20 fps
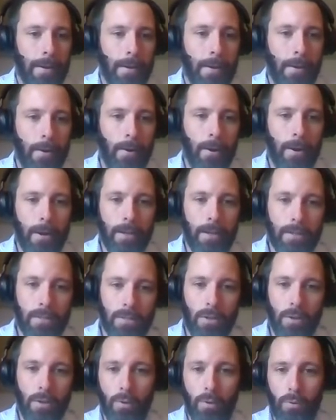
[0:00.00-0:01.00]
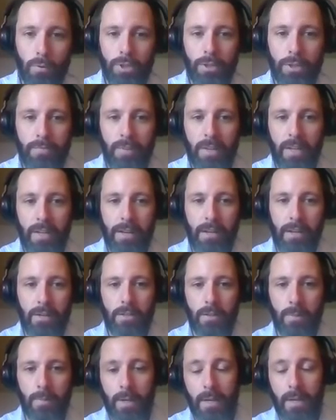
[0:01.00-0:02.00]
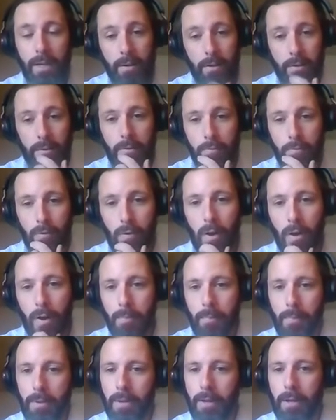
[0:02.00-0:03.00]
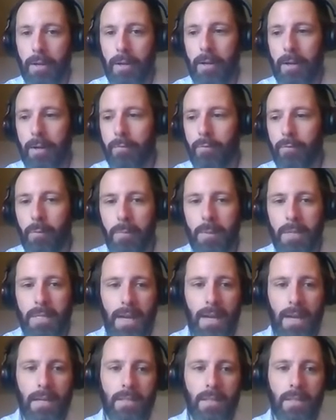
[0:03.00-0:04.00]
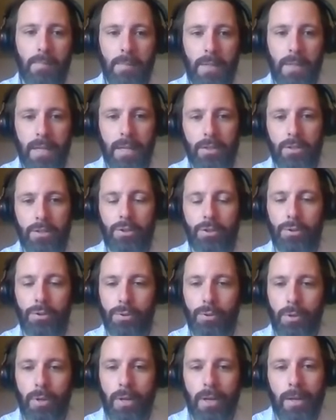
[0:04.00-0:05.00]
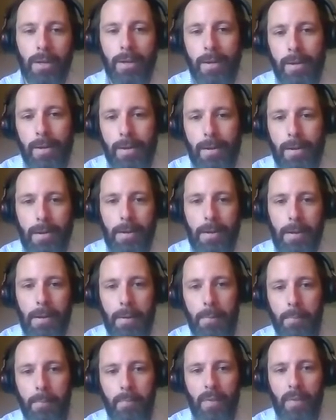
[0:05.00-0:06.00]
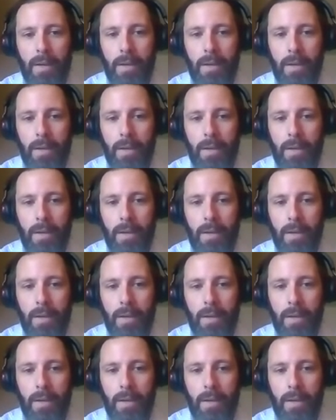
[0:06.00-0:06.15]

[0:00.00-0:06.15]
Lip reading: All right, so shifting gears a bit from the tax update to a